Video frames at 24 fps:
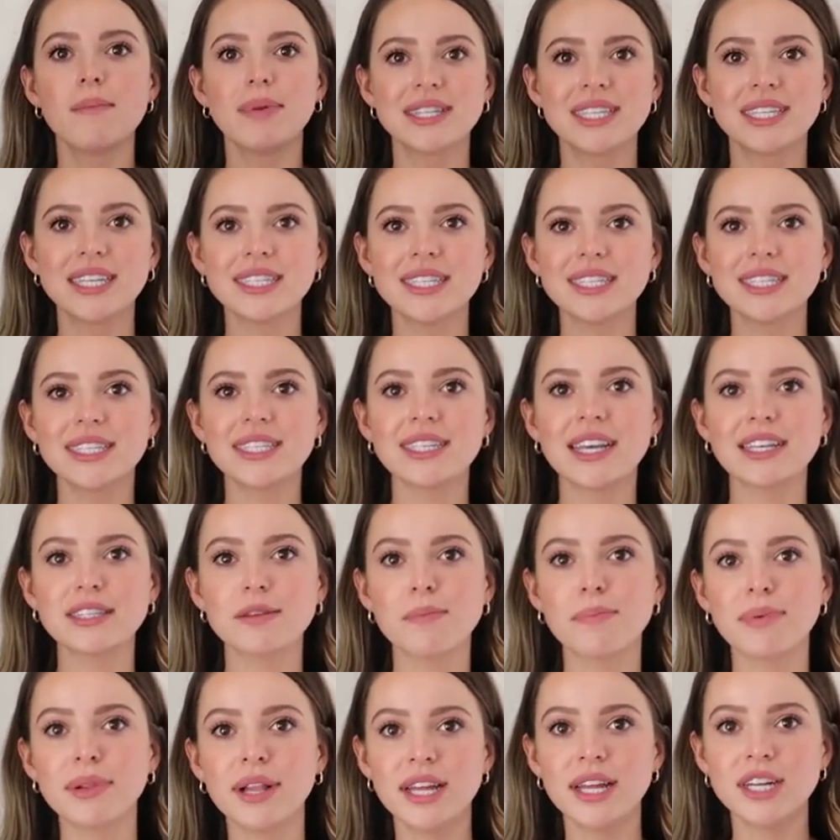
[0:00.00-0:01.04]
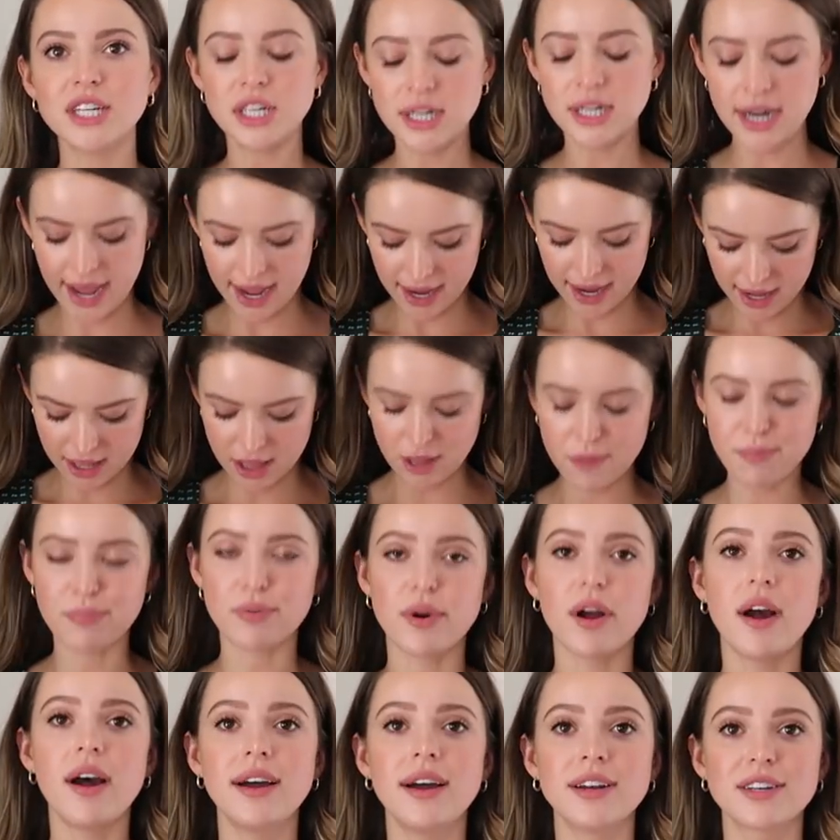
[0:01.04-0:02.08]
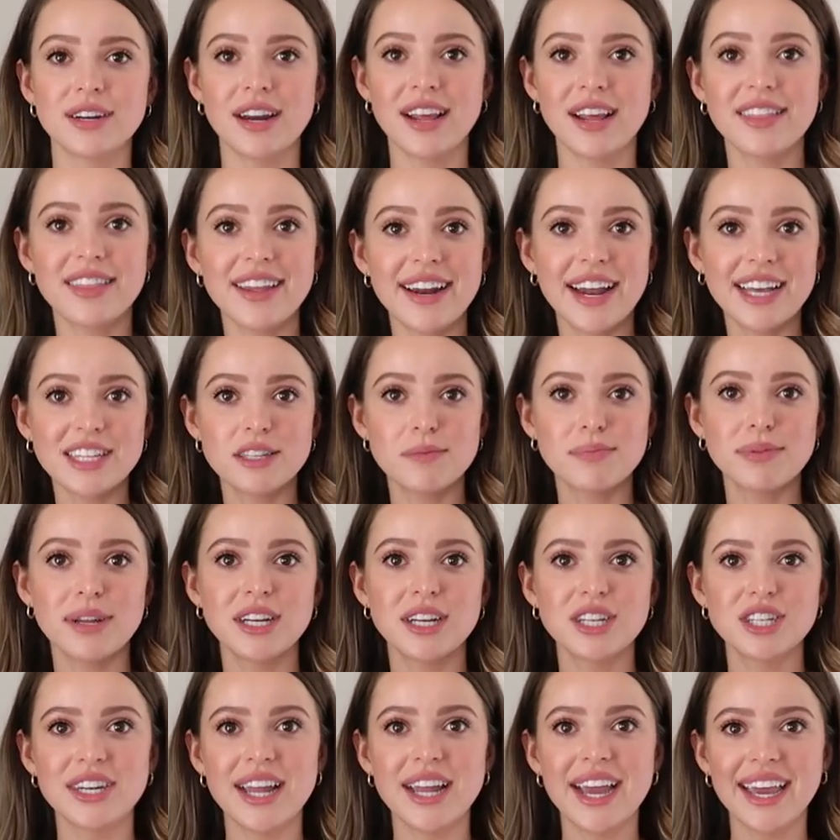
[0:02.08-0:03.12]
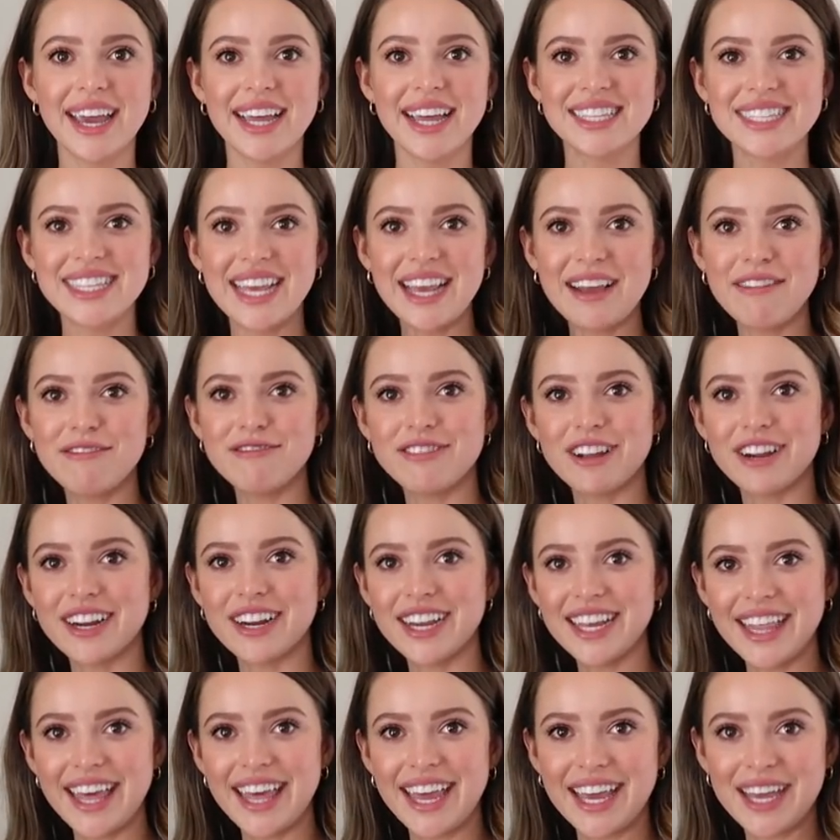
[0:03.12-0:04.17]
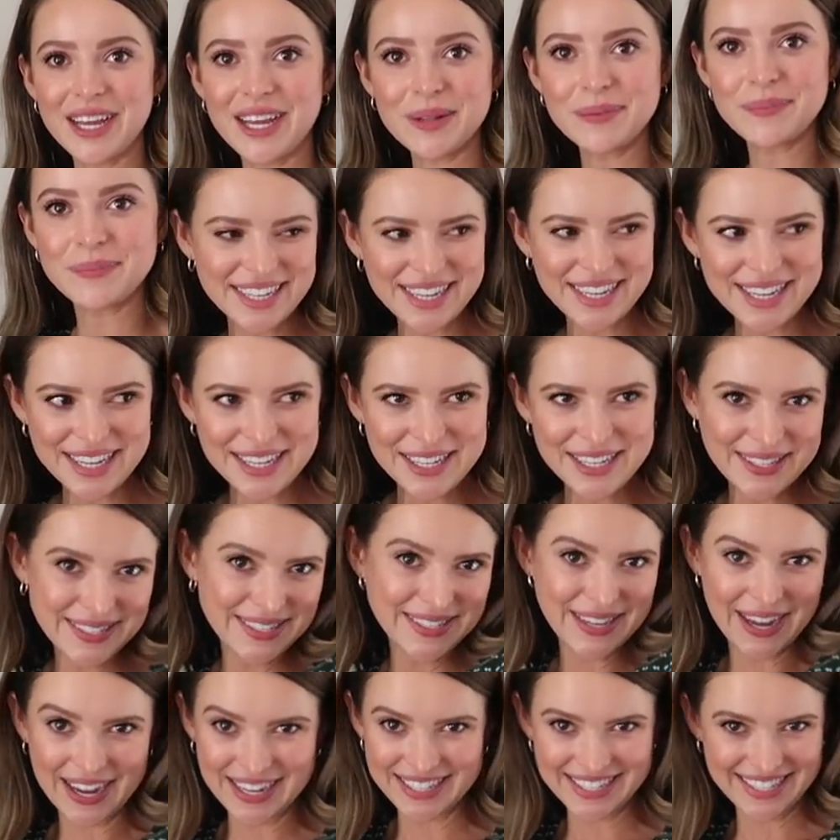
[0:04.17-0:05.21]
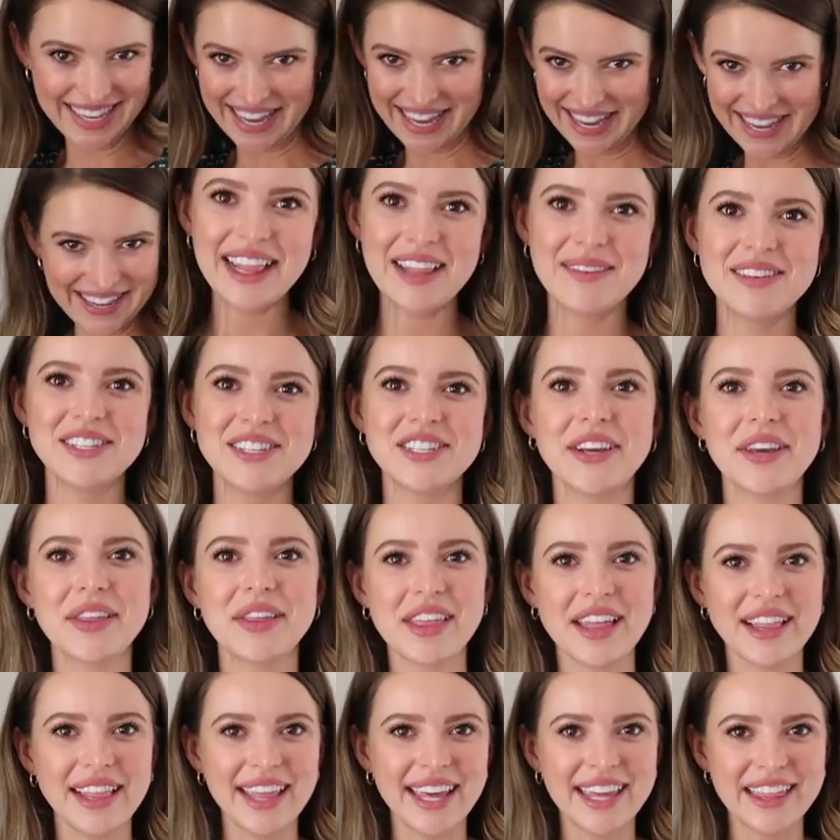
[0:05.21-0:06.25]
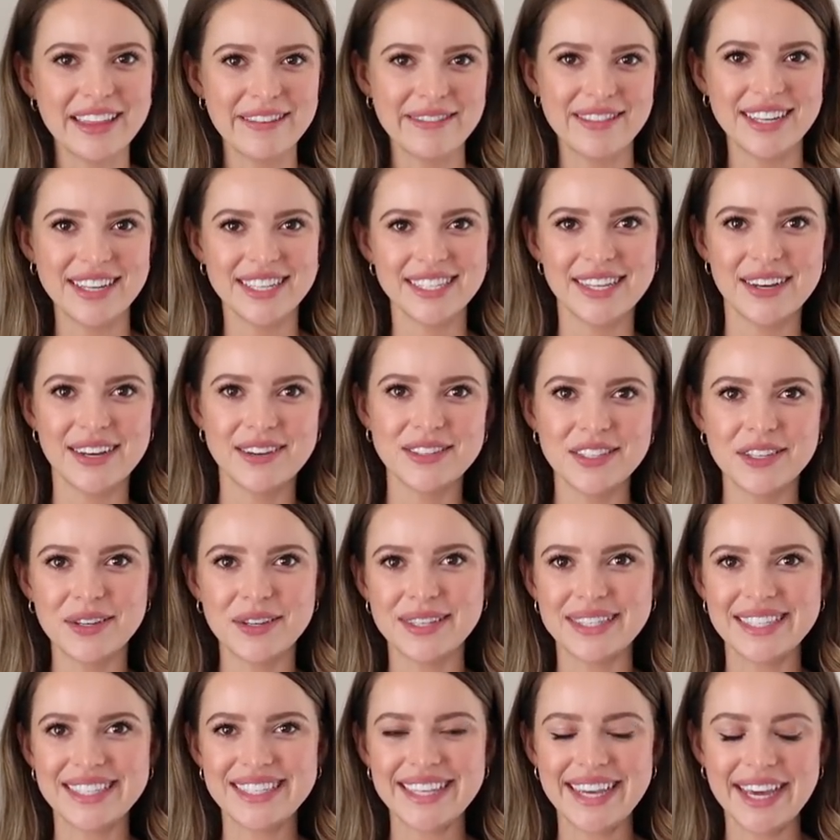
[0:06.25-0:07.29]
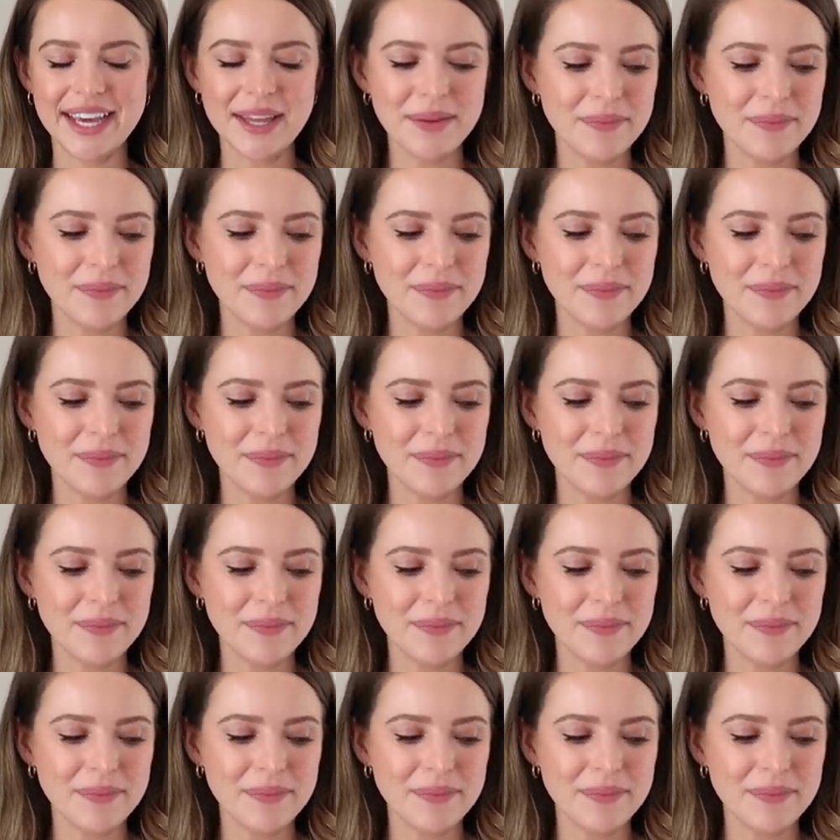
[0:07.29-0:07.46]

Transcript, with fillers: But since this has a plunge neck and the bra underneath it has a plunge neck, it's like very like saucy. Let me show you the length of this though so you can see